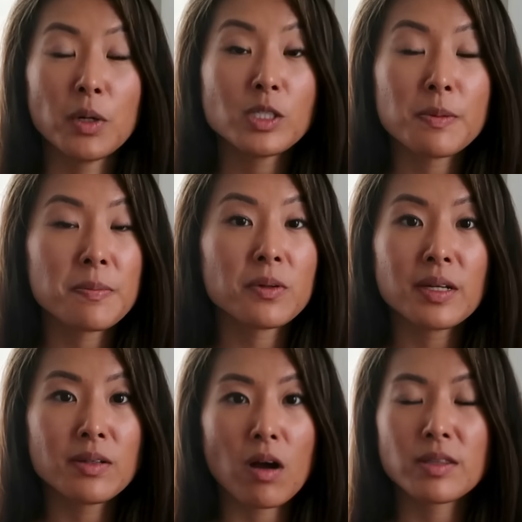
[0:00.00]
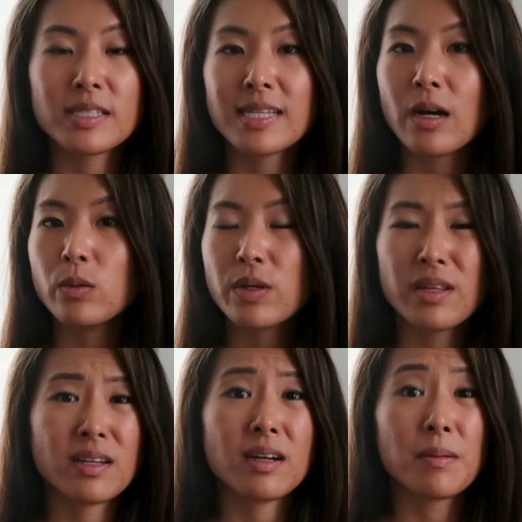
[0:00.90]
Most people can knock this out
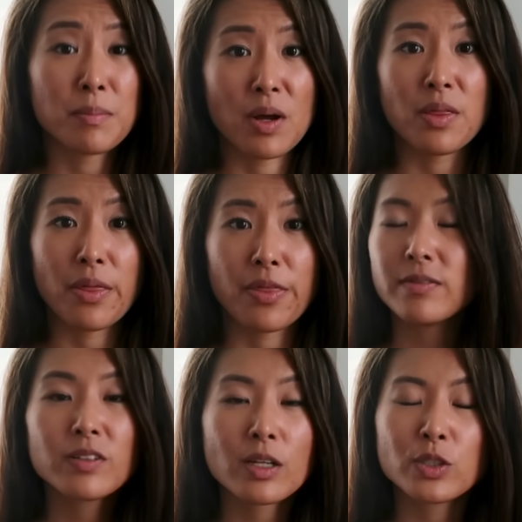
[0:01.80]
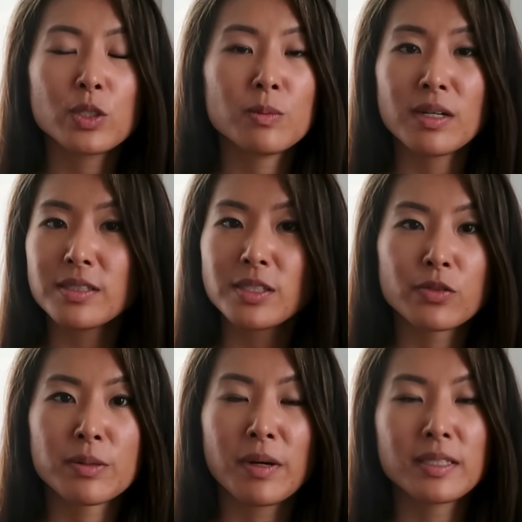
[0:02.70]
within a month, if not 2 months,
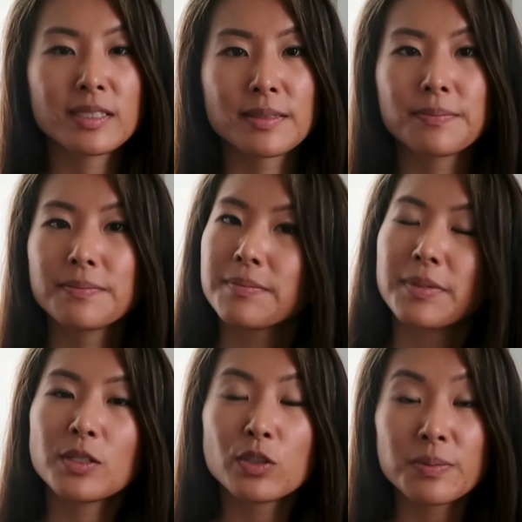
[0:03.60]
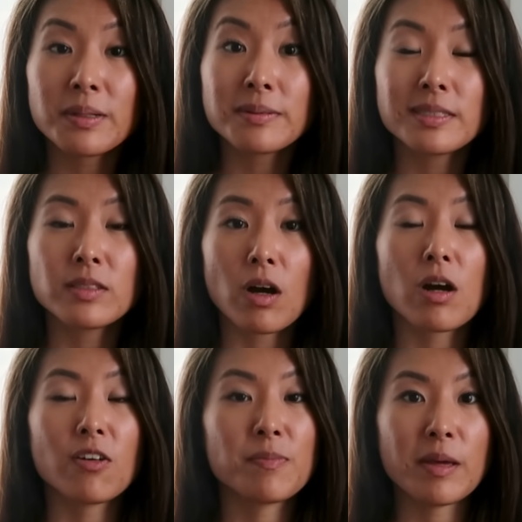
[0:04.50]
3 months, but you should be able to knock
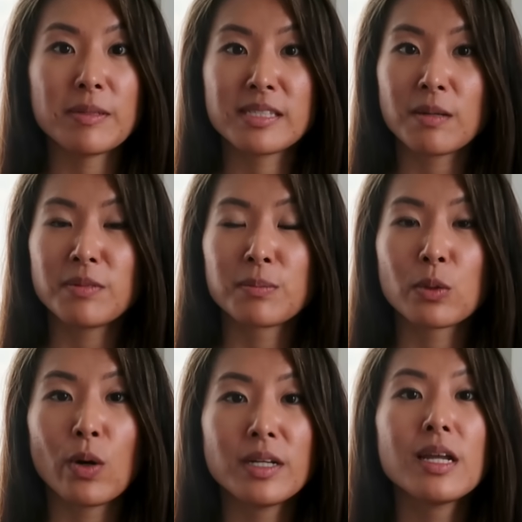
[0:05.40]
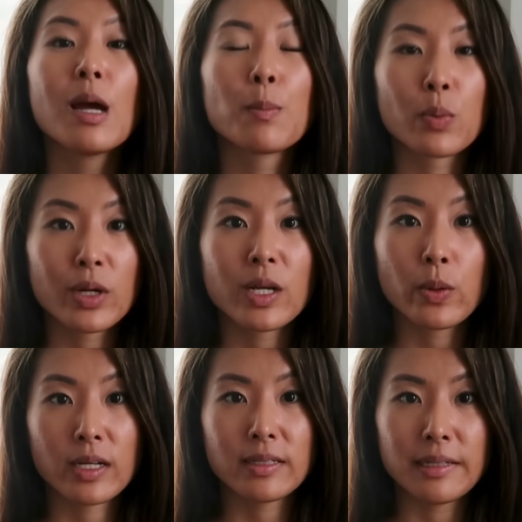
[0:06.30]
off baby step number 1 pretty
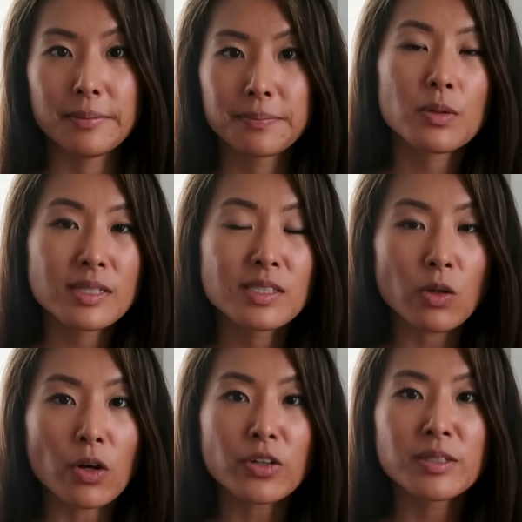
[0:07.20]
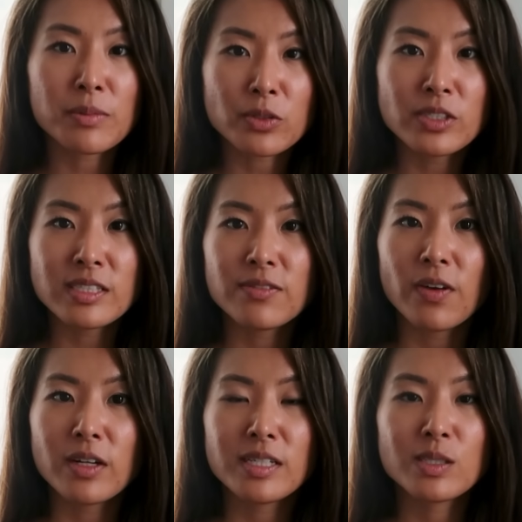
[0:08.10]
quickly. So this starter emergency
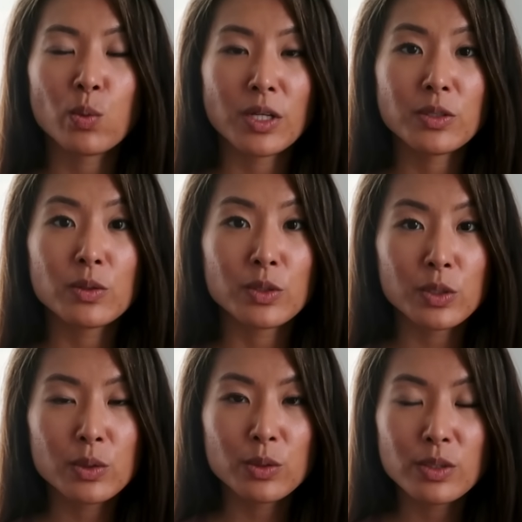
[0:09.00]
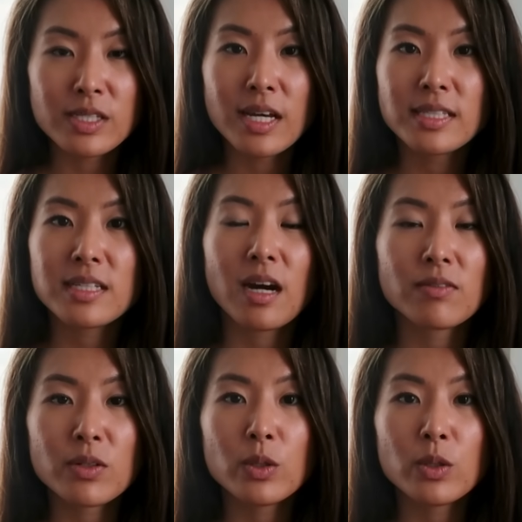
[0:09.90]
fund is what you'll use to cover